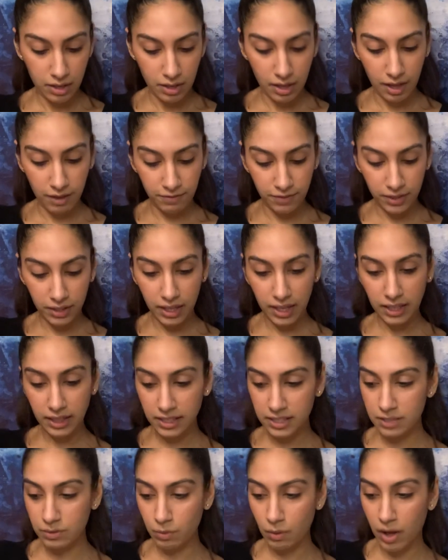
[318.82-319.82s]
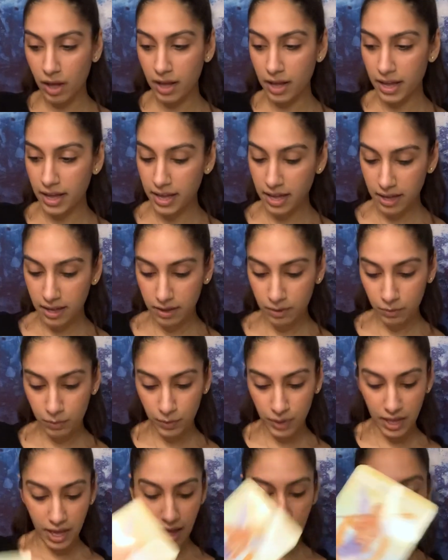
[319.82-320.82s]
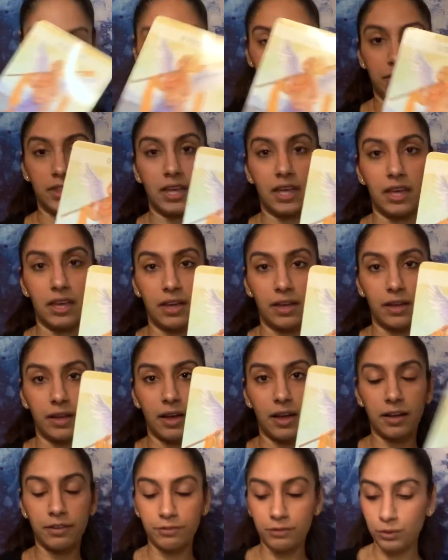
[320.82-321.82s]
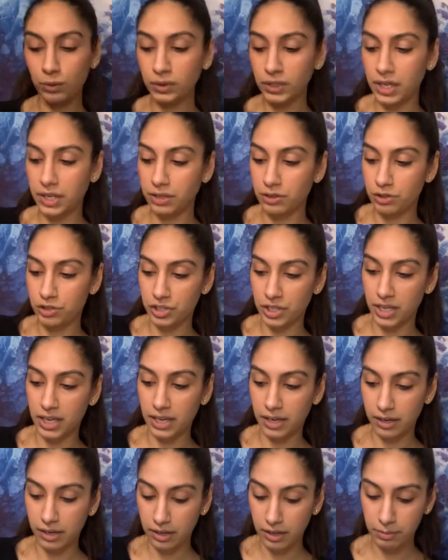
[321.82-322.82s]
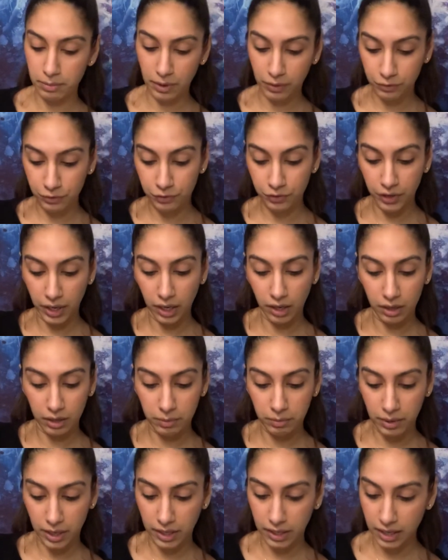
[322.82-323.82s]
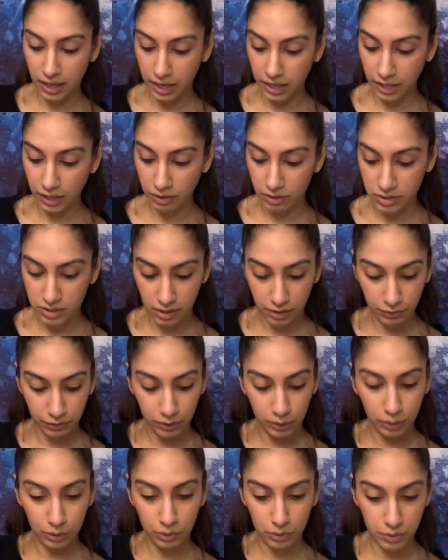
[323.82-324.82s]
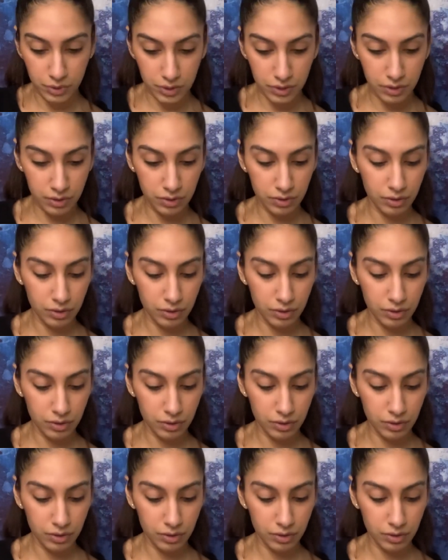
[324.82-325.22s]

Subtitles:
I feel like that's why we have the full energy here about freedom and cutting yourself loose.